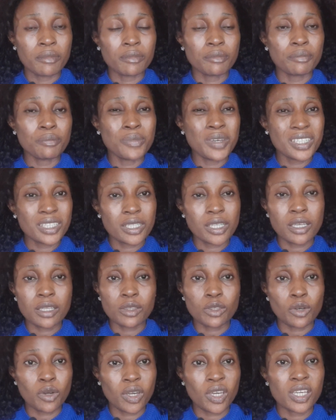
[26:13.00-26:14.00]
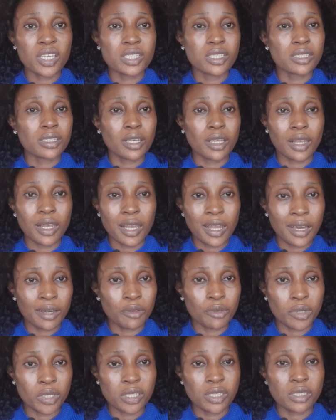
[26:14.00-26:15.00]
basic Turkish
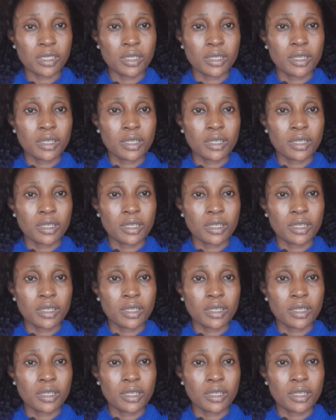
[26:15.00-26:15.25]
language.